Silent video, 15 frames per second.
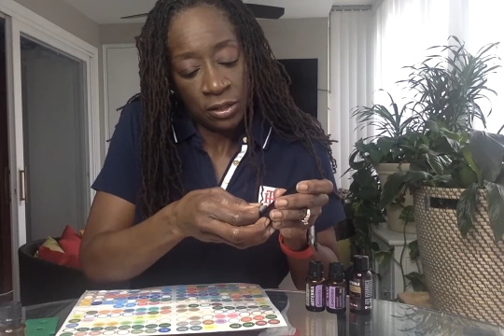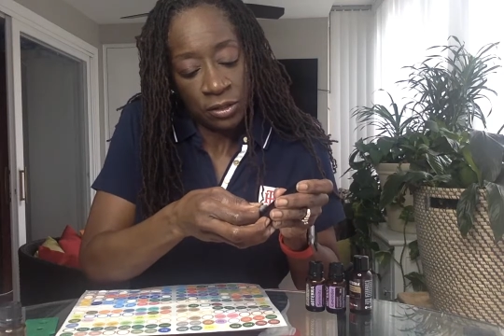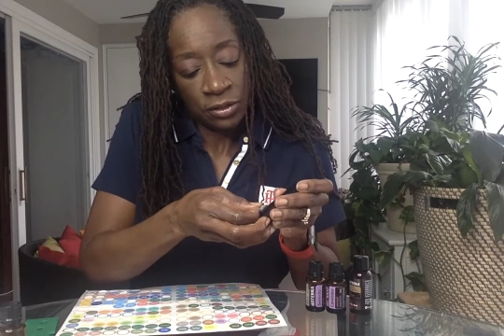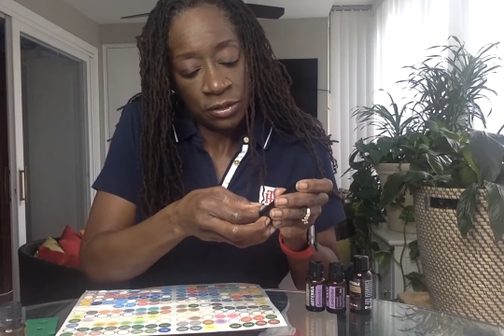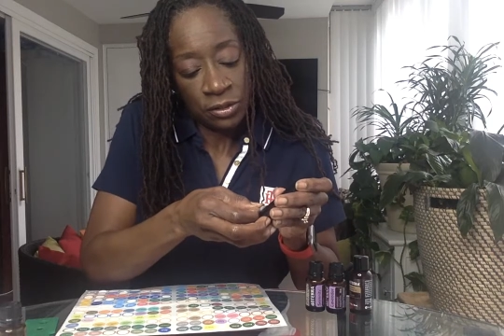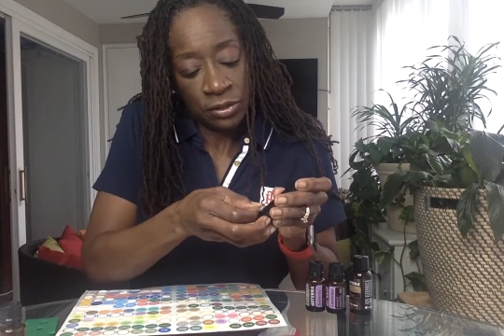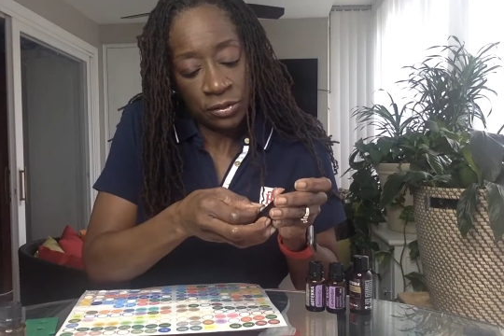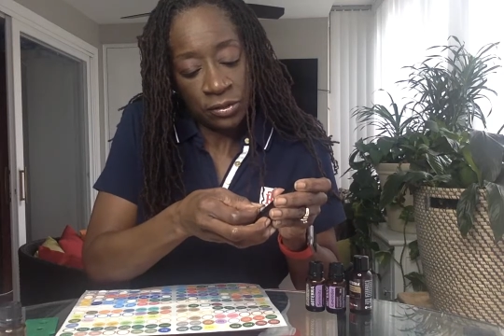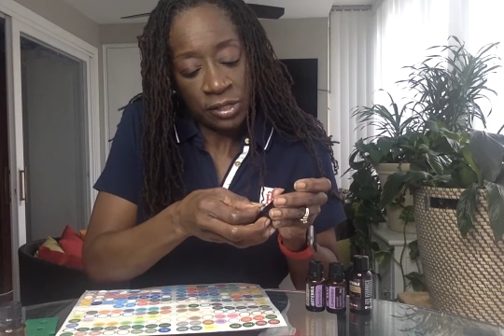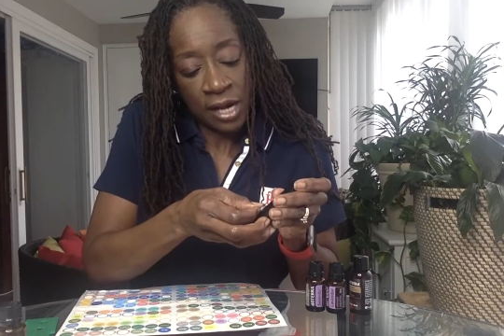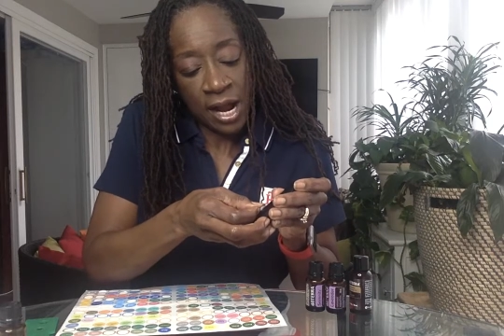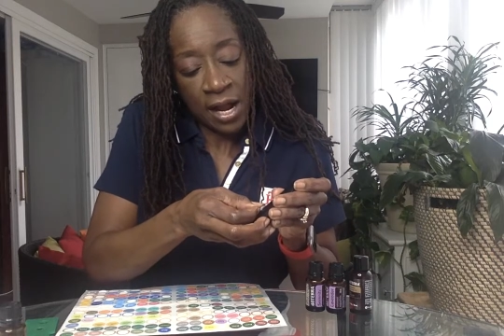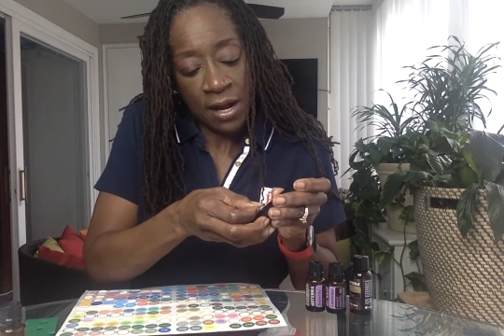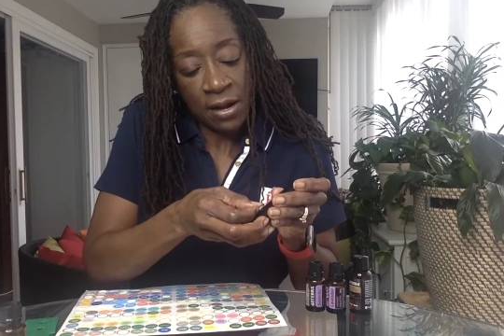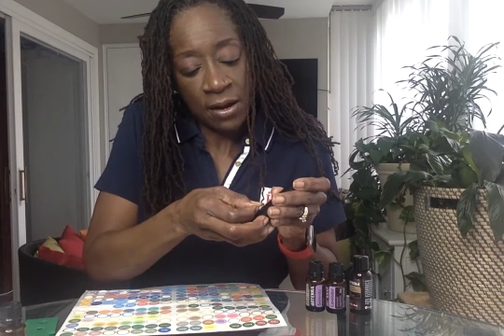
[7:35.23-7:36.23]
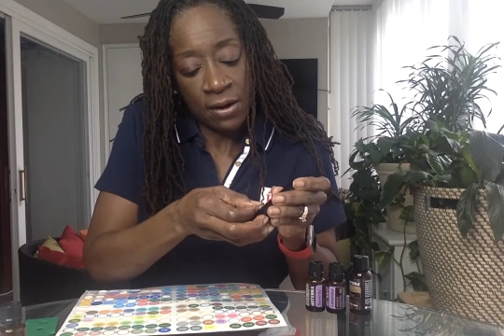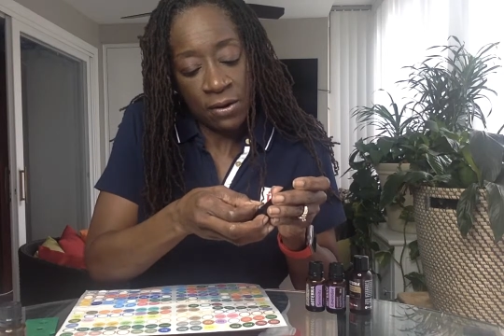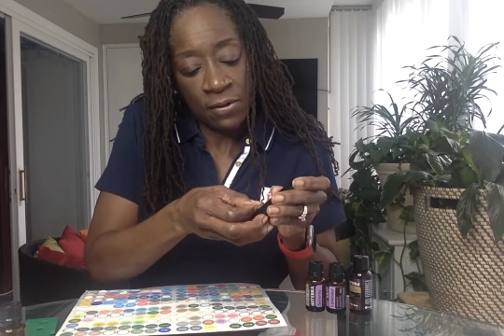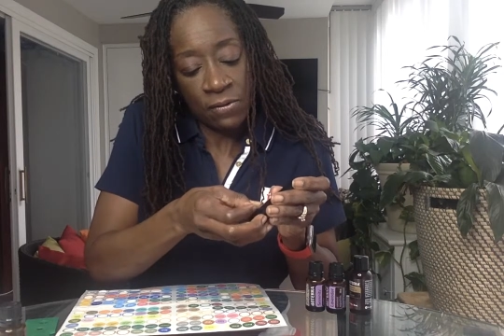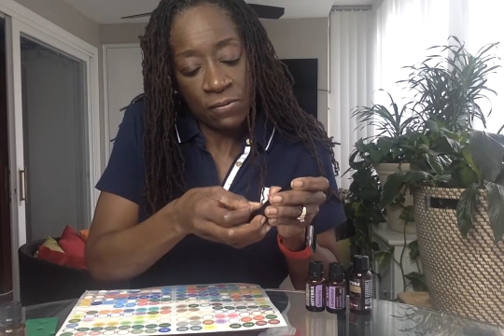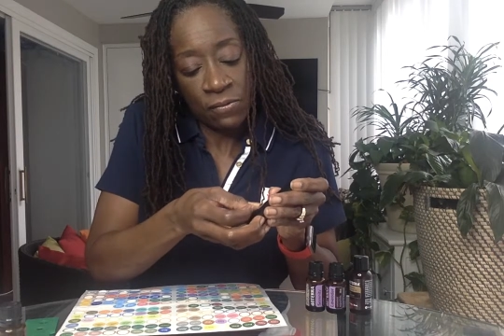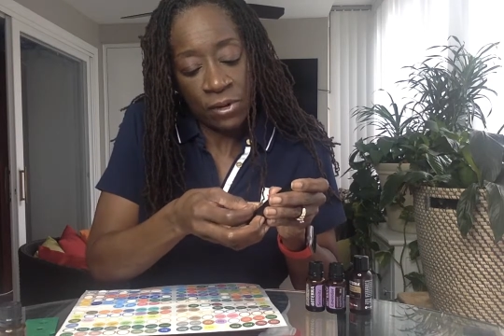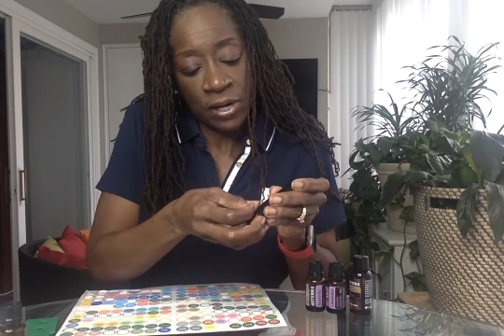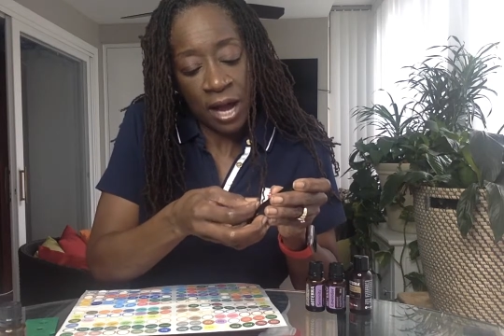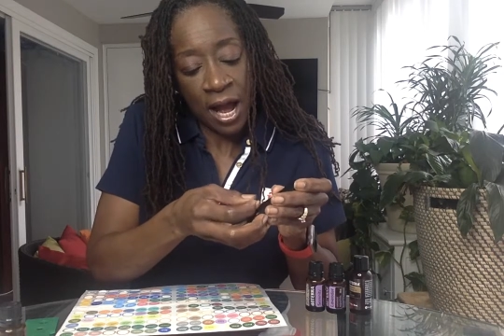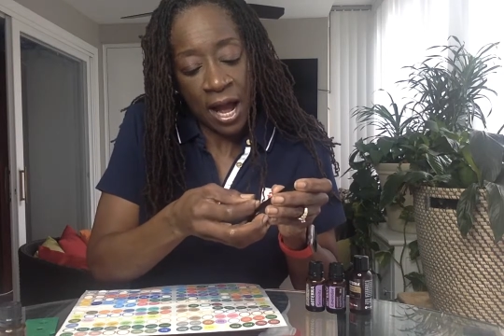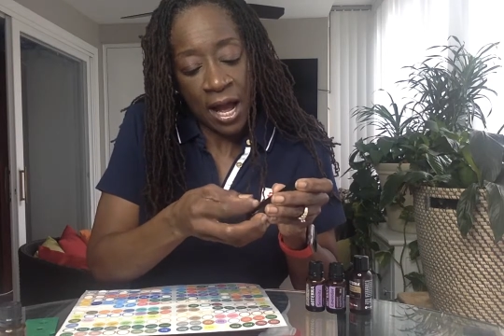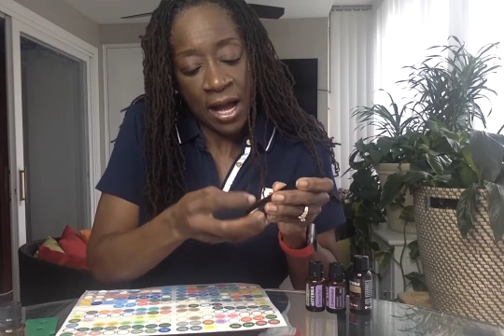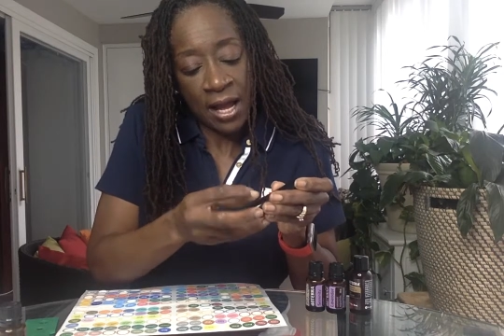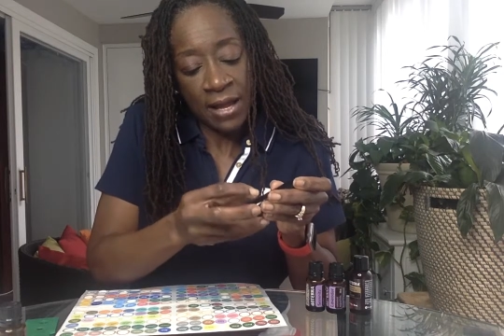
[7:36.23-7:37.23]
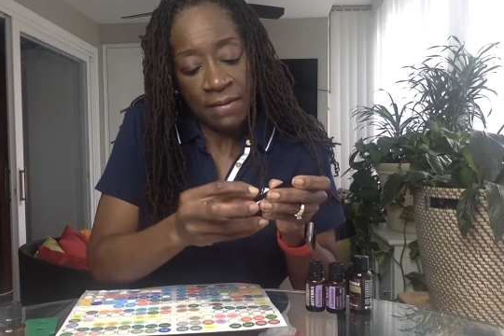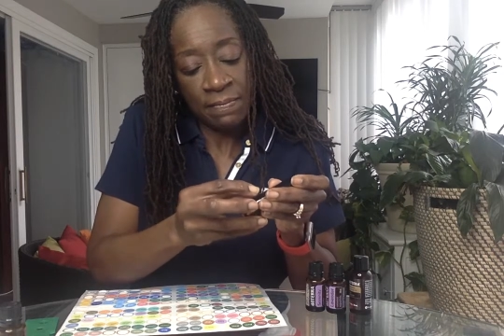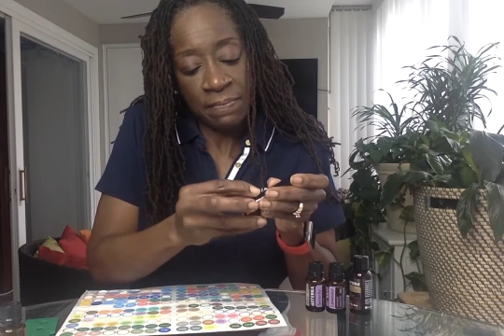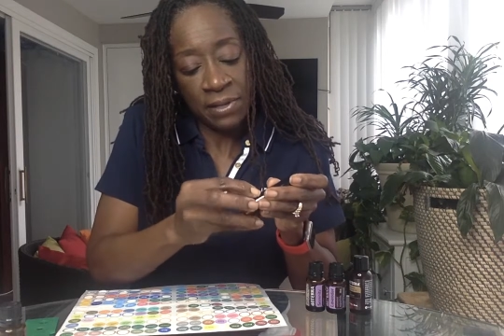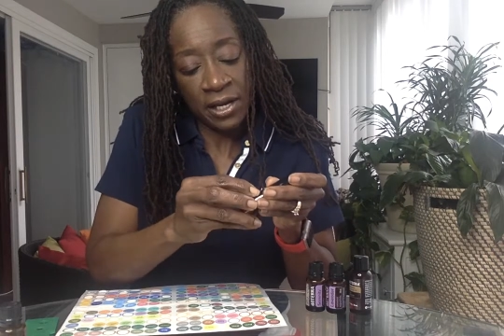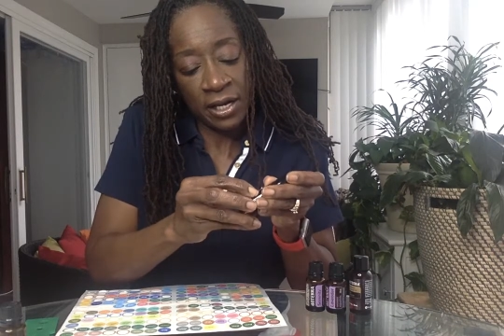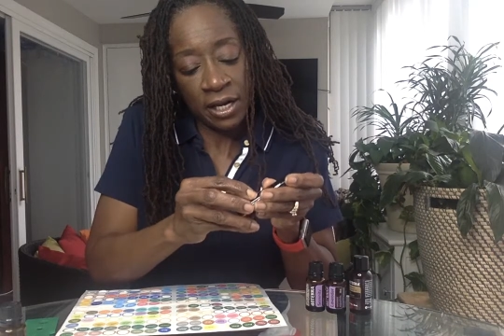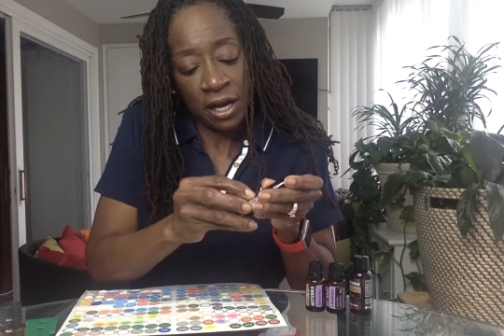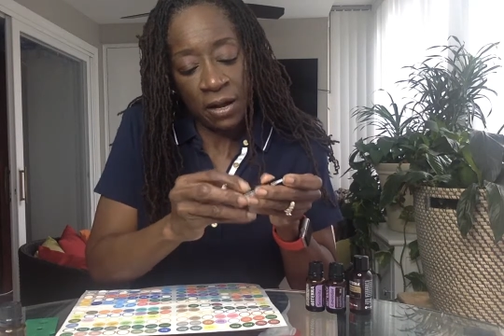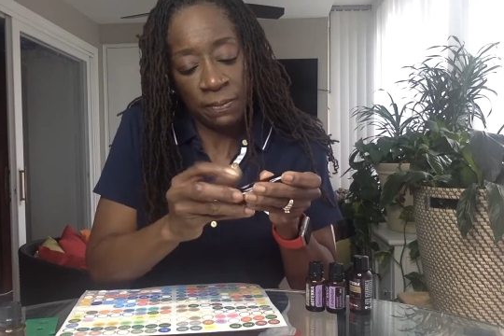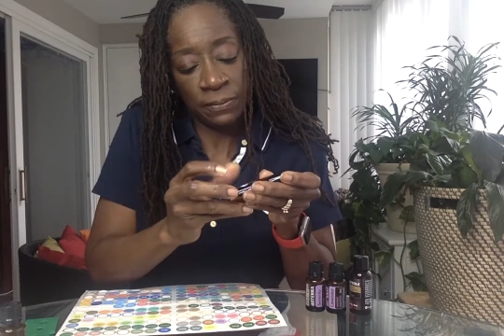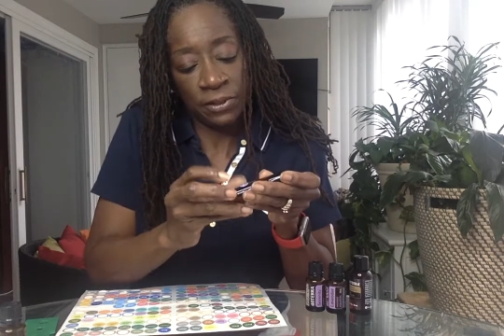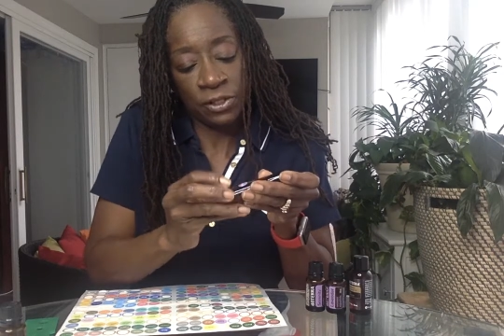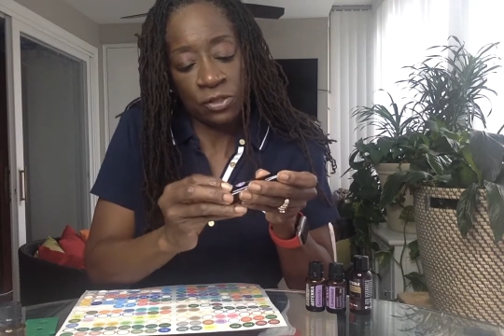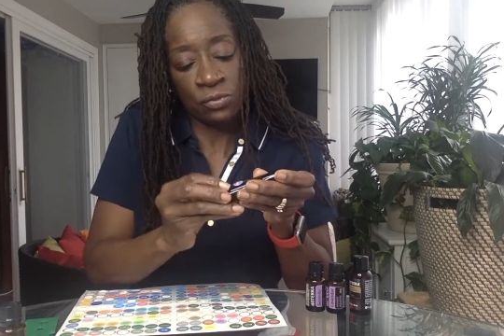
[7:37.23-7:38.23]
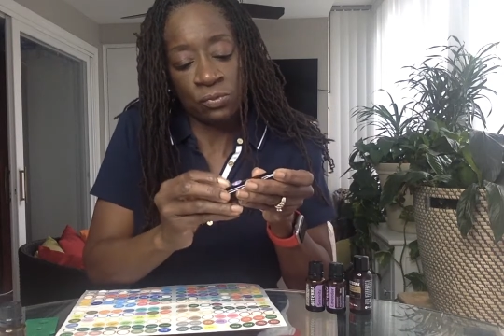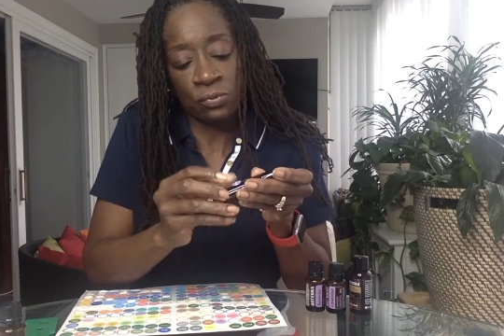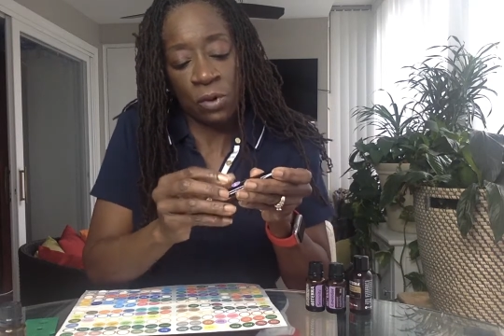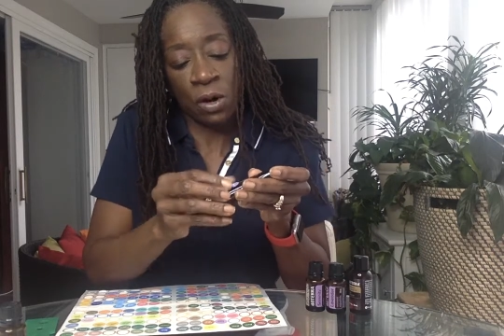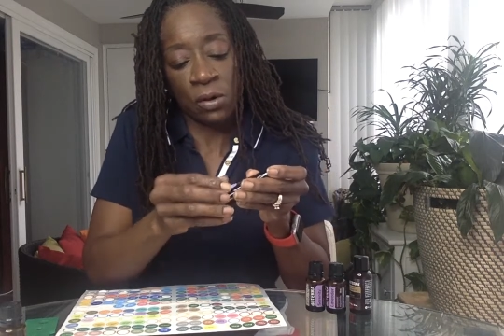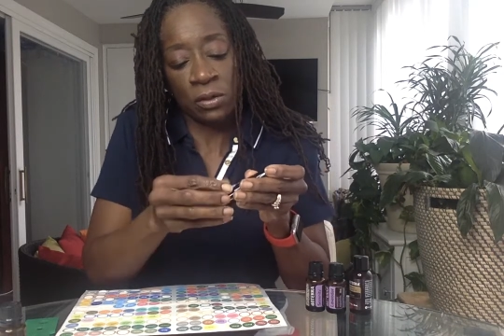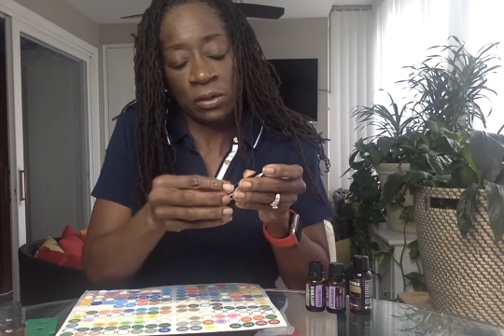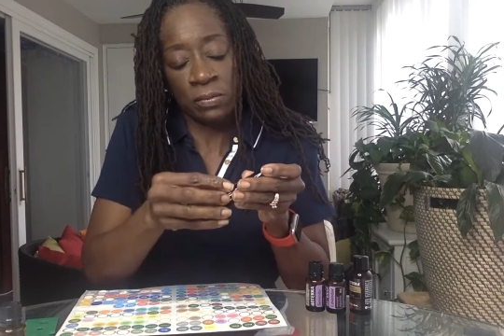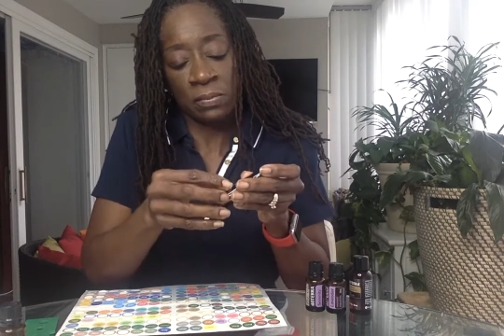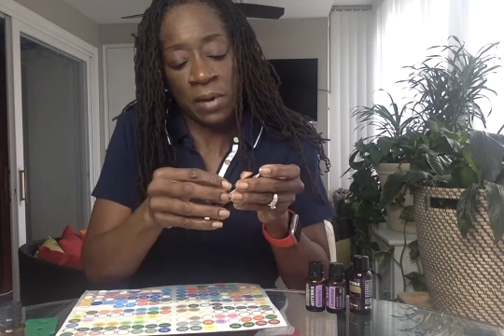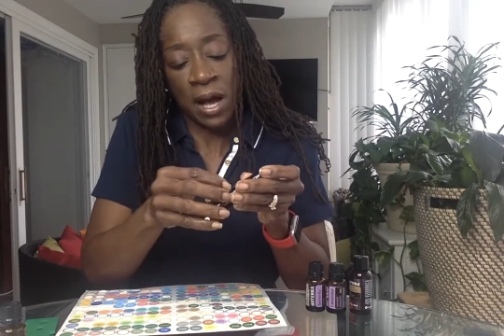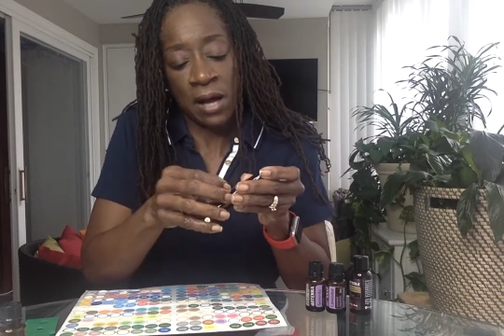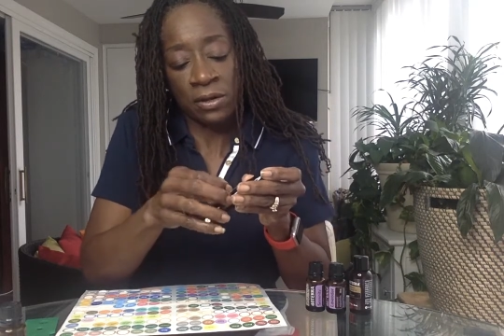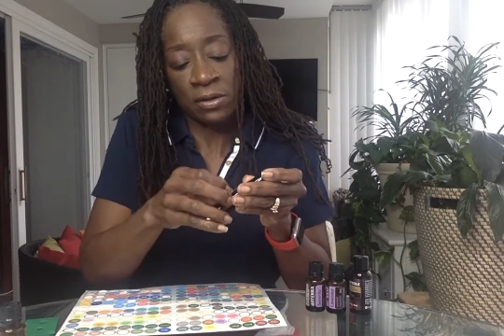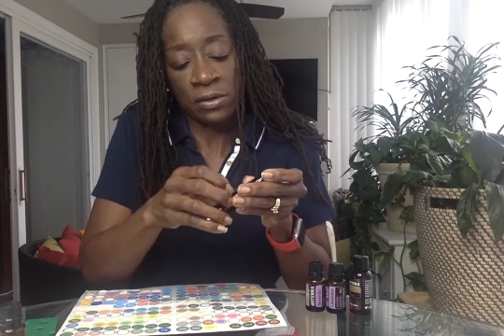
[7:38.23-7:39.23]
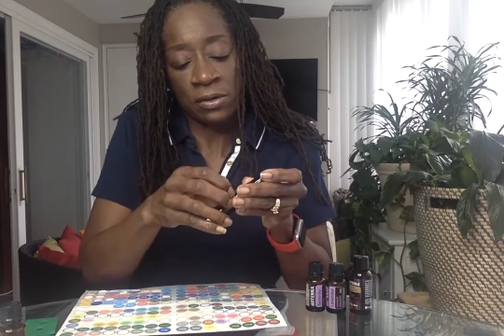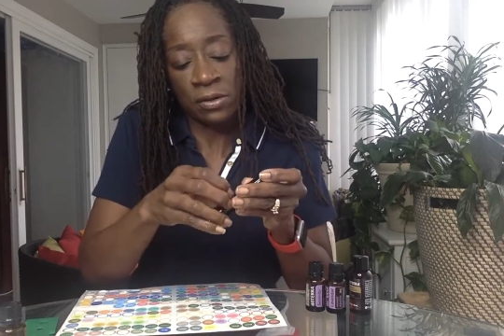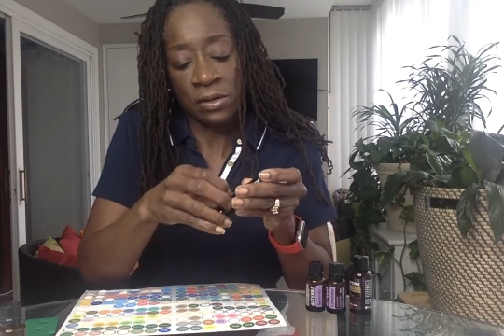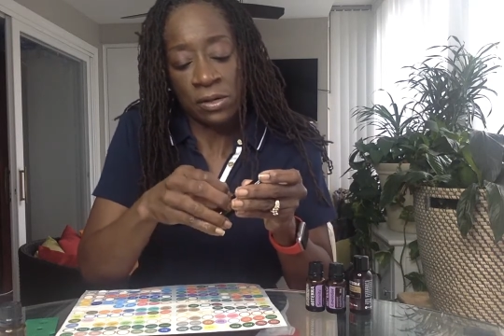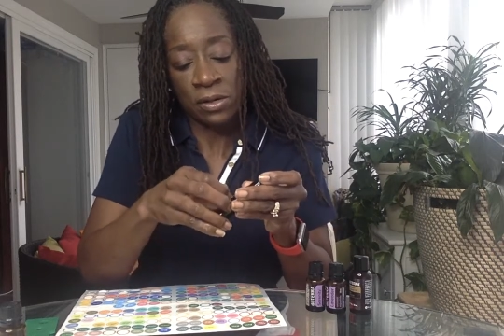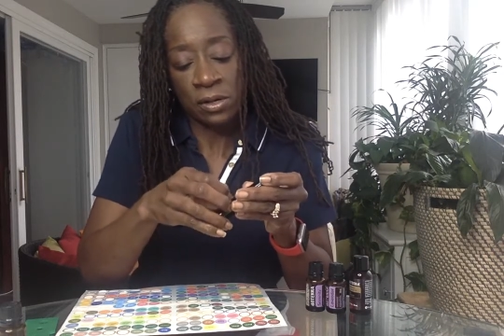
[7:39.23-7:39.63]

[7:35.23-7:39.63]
So now when I pick up this roller bottle,